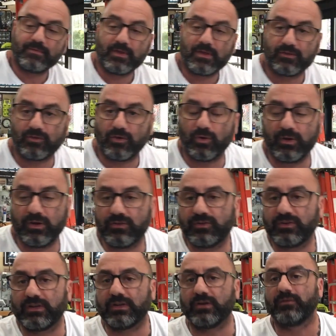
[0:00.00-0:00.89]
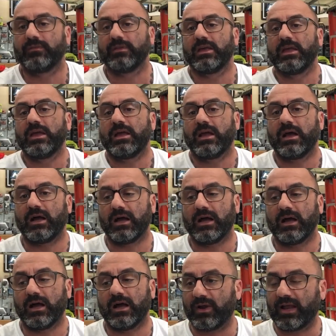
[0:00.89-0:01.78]
So here's the deal.
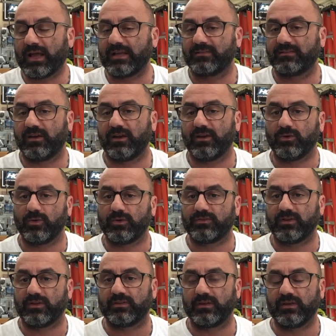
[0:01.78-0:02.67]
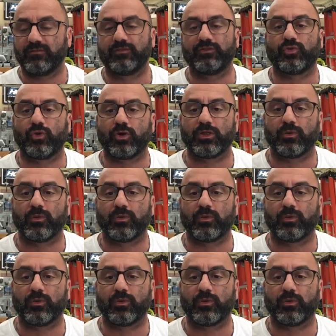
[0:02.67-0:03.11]
Uh, what I can tell you is that the inventory